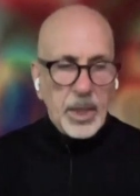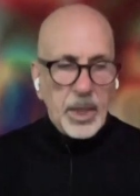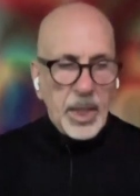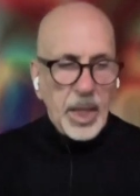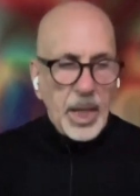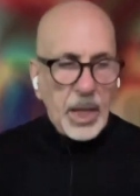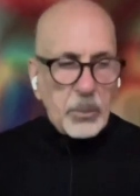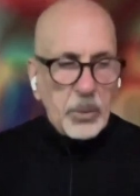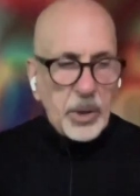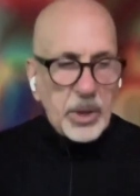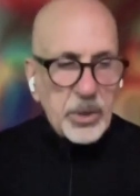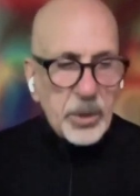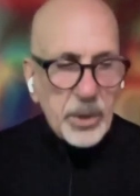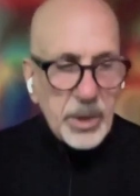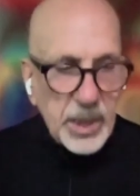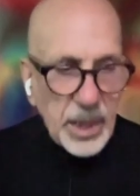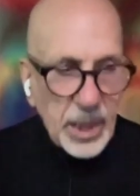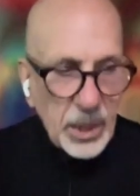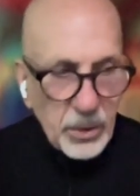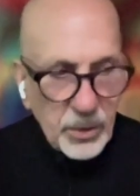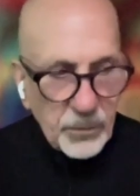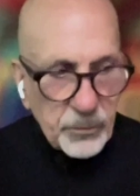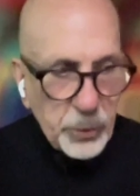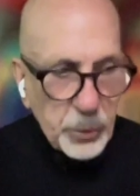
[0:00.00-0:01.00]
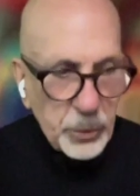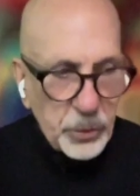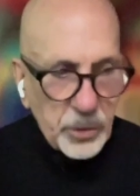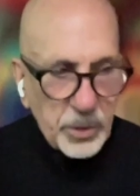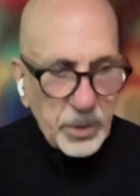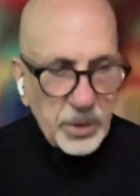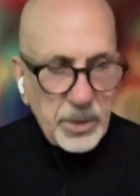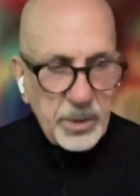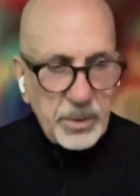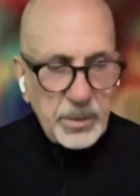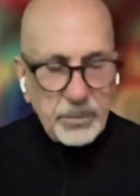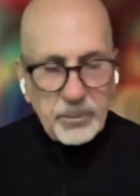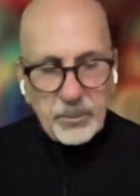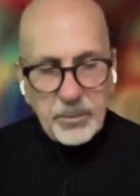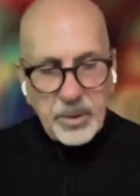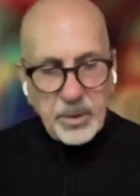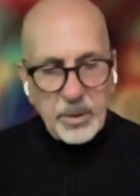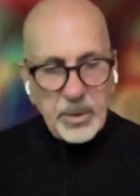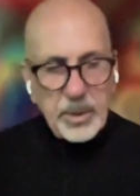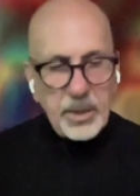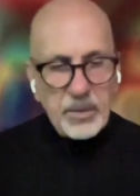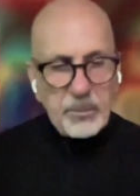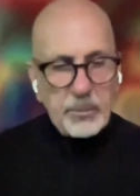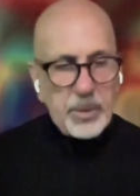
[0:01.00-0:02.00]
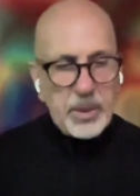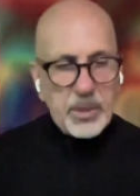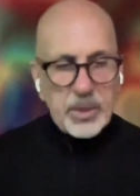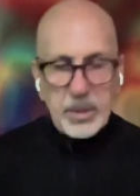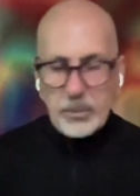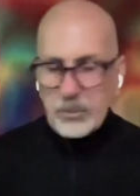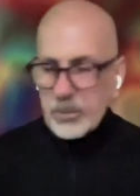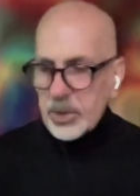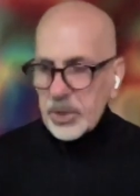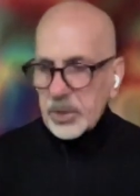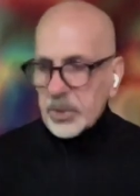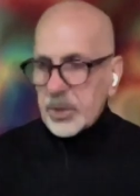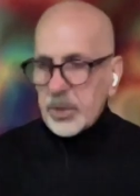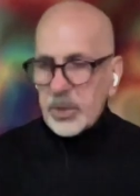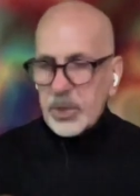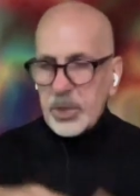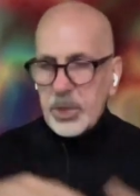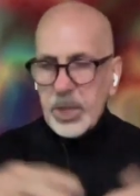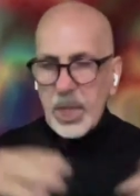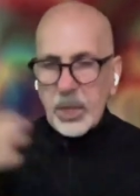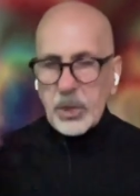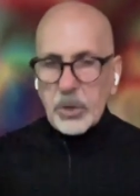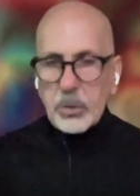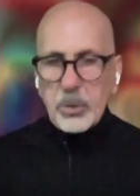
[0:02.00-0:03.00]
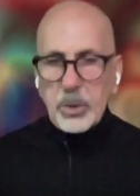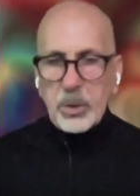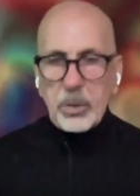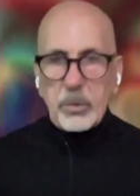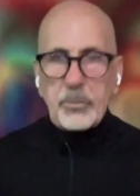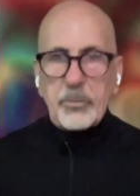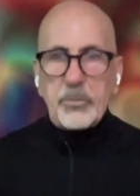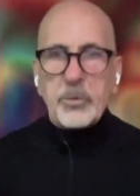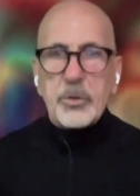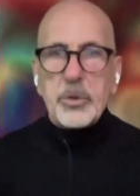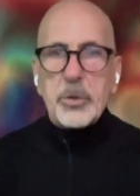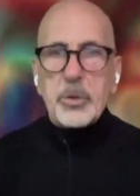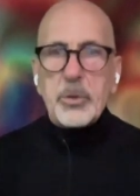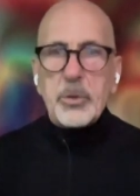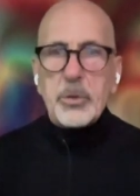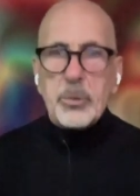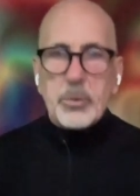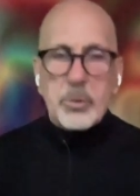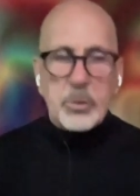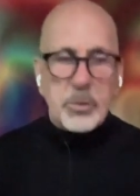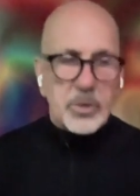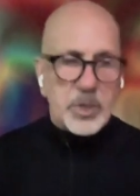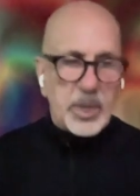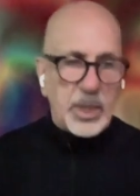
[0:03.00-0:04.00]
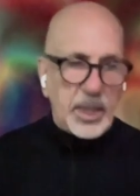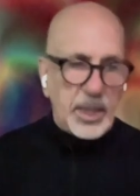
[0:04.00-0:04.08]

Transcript: I wonder now if you could give me some just general views